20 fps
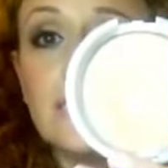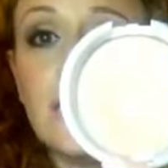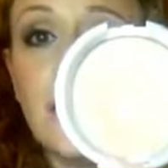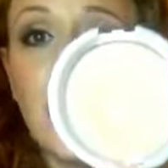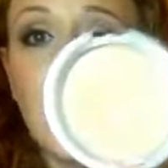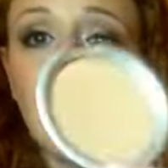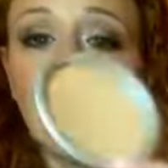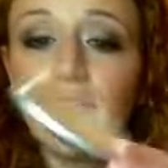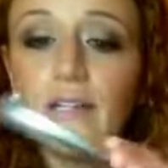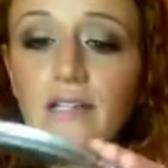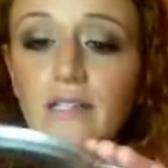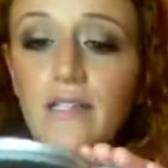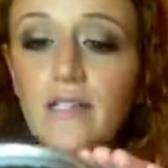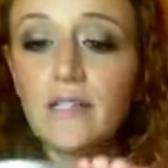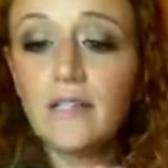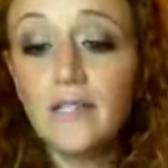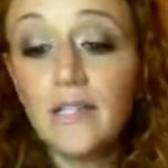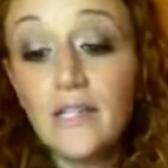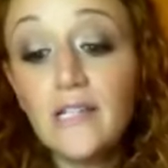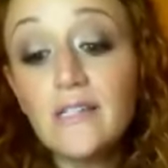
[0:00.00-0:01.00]
light,
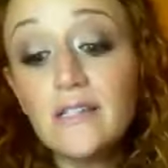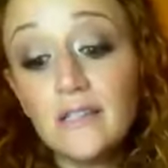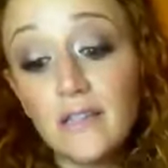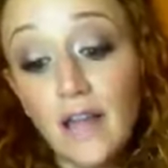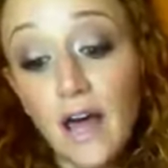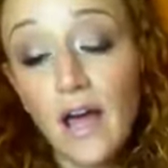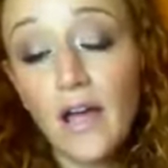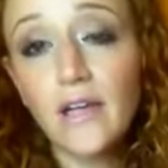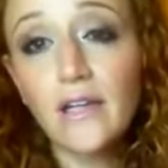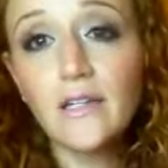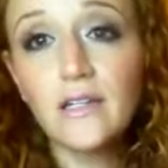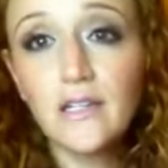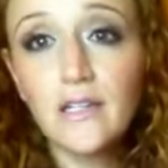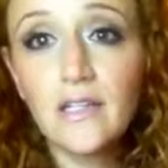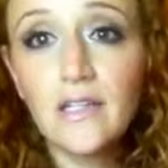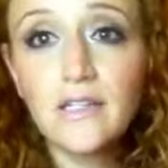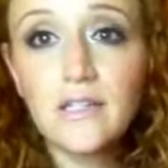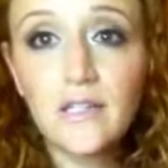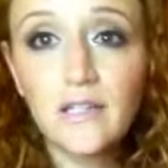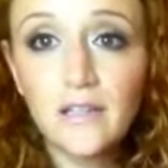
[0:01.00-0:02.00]
it is light.
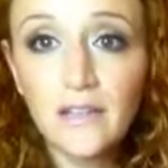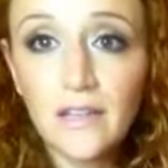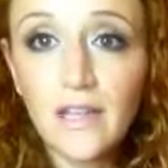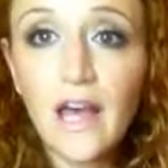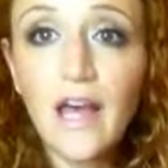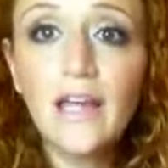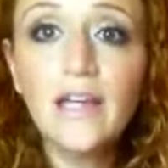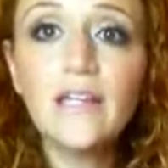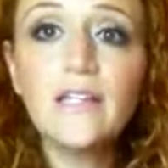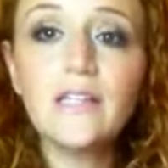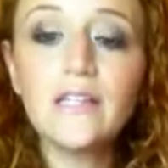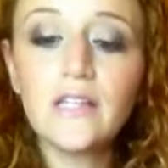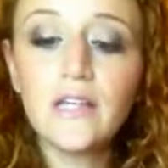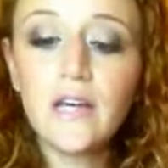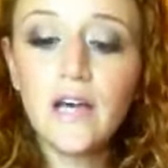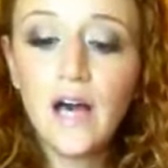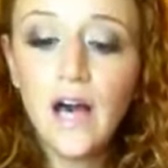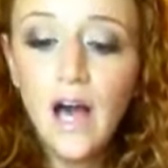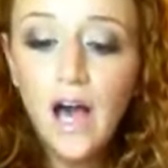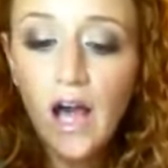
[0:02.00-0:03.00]
It is a light
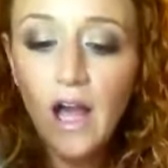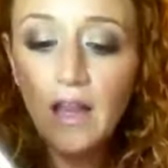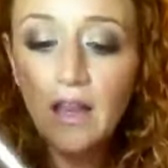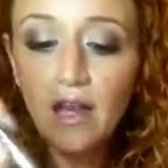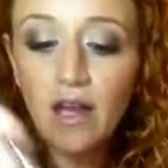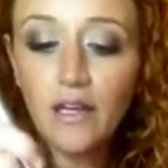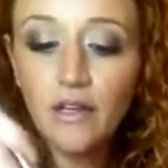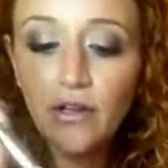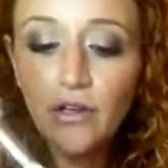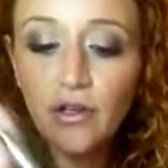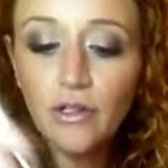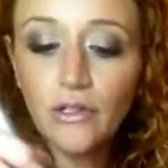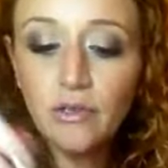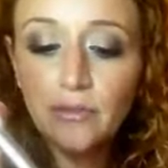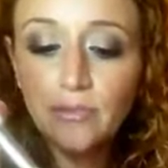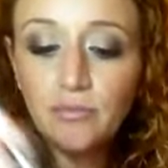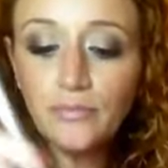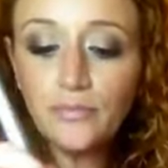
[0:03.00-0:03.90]
highlighter.